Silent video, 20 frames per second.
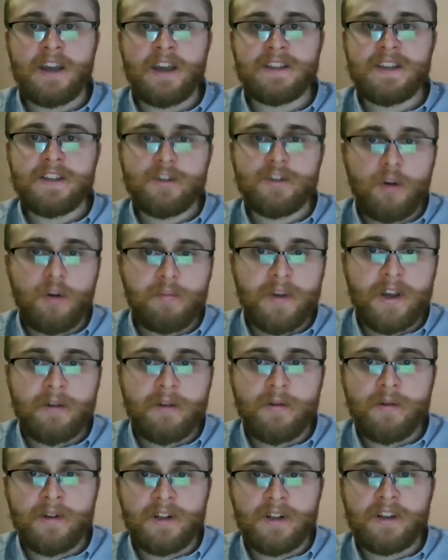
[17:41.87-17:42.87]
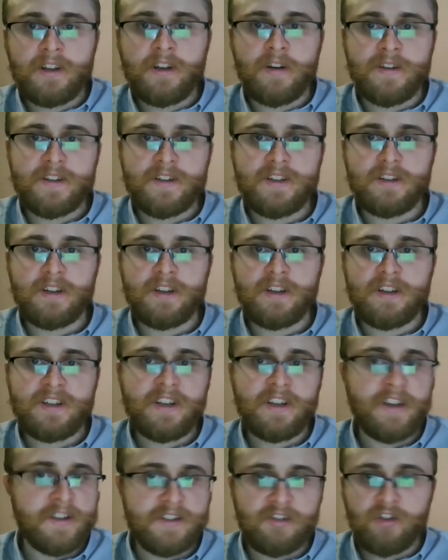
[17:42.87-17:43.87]
This topic we will
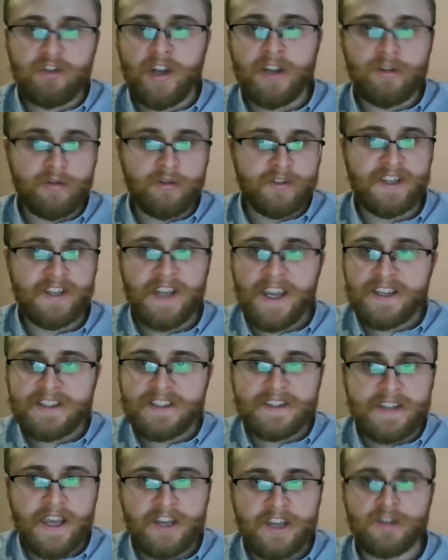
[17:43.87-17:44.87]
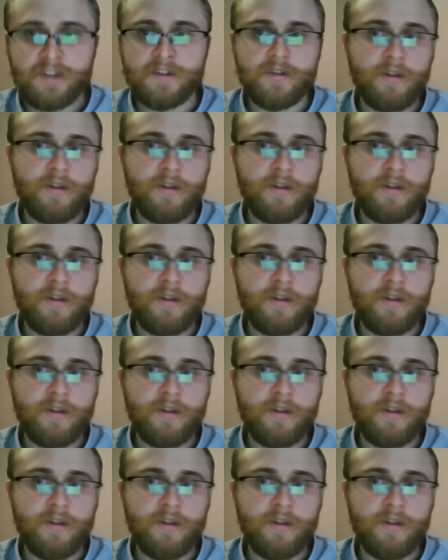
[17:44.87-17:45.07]
concentrate on the next session,